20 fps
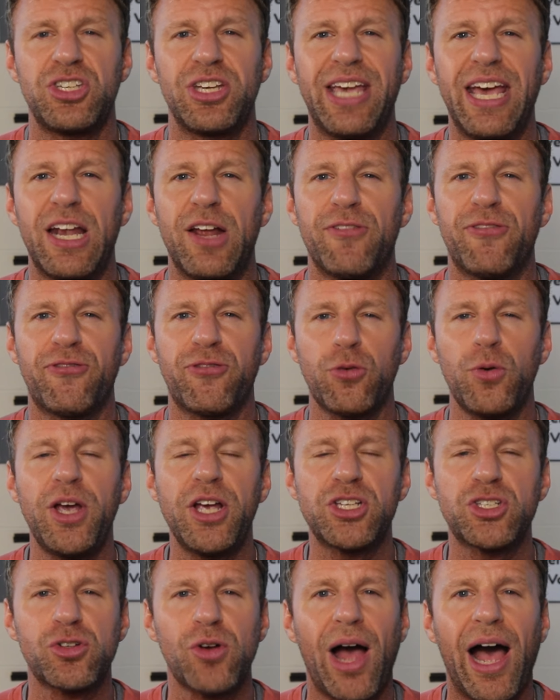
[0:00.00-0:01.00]
You get a
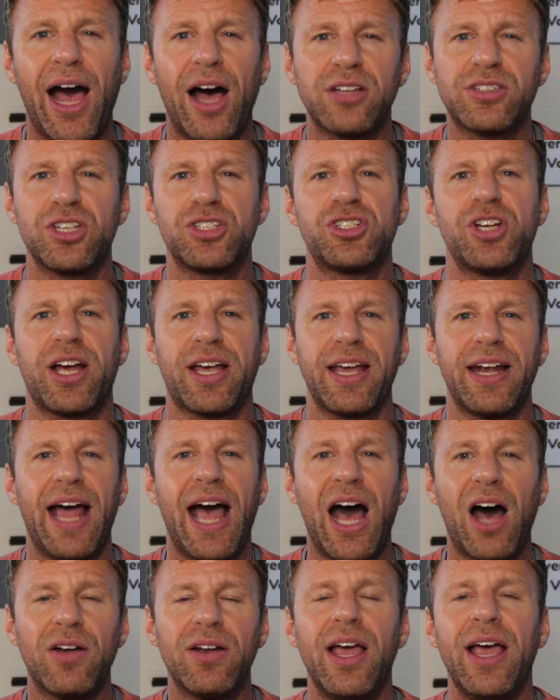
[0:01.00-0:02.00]
free trial to check it
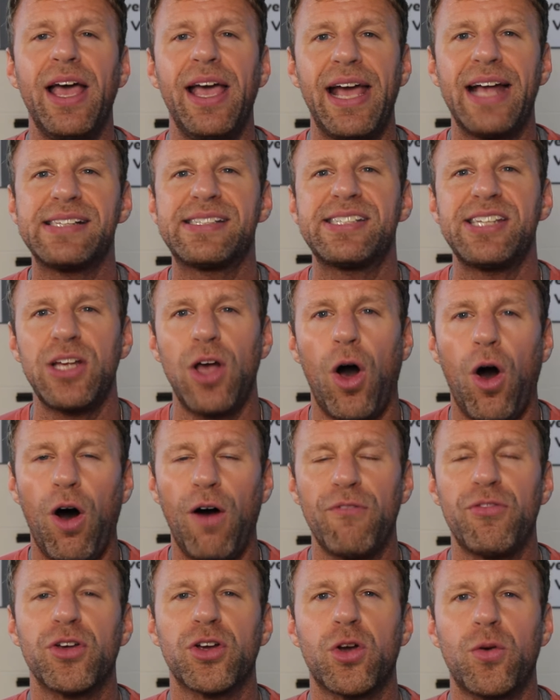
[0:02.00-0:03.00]
out and see
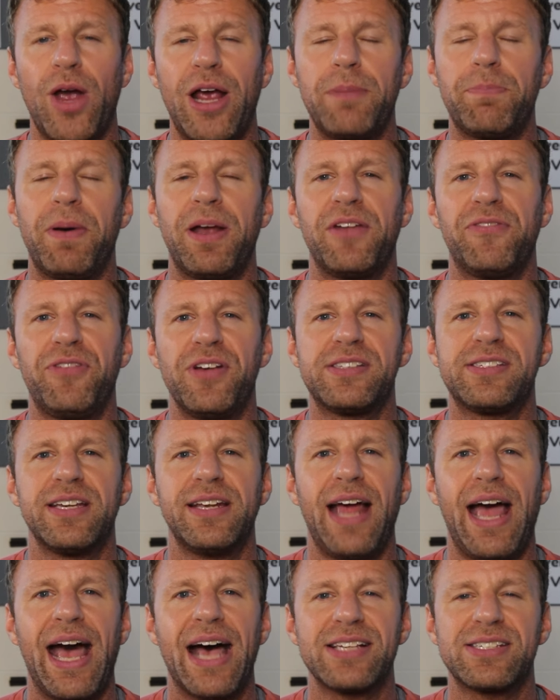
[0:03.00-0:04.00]
all the great benefits
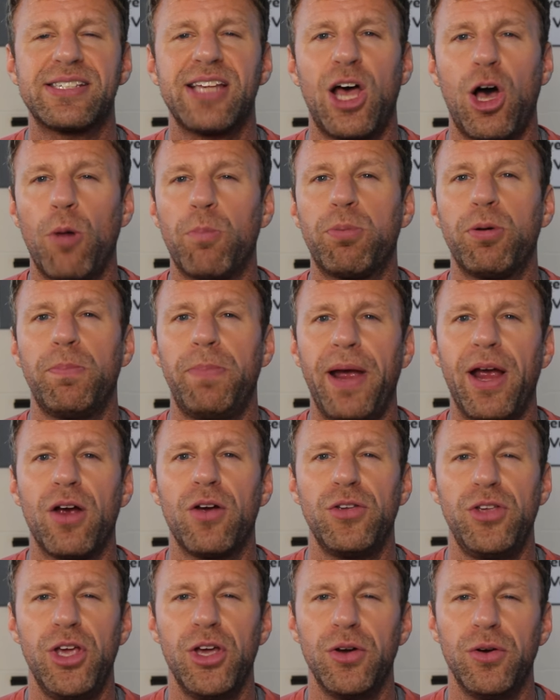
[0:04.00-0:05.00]
it has to help
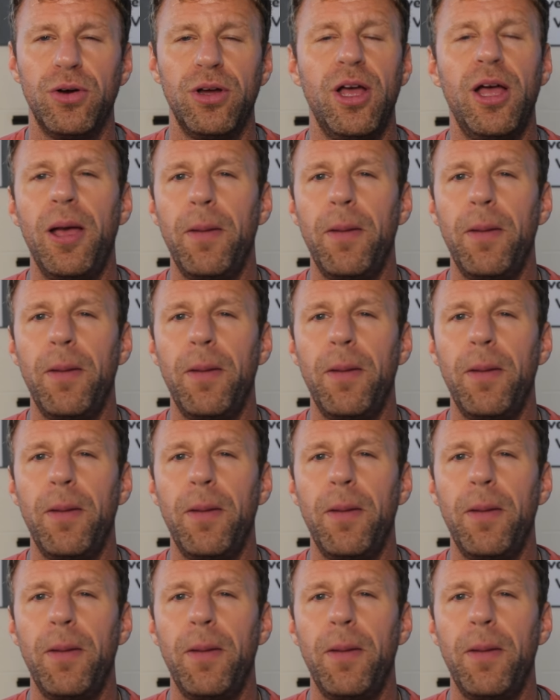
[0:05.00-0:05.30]
prepare you.